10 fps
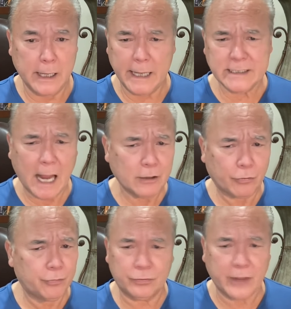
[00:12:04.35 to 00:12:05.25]
It's not
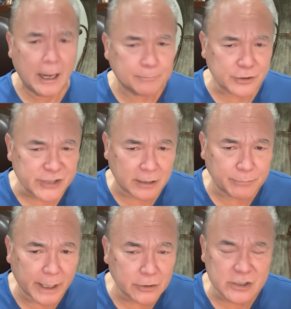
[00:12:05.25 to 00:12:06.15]
10%
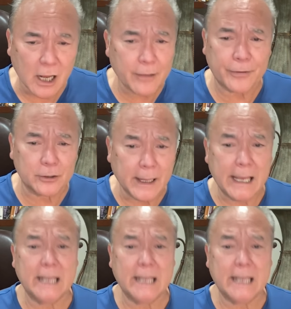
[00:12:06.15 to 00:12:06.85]
better. It's not 30.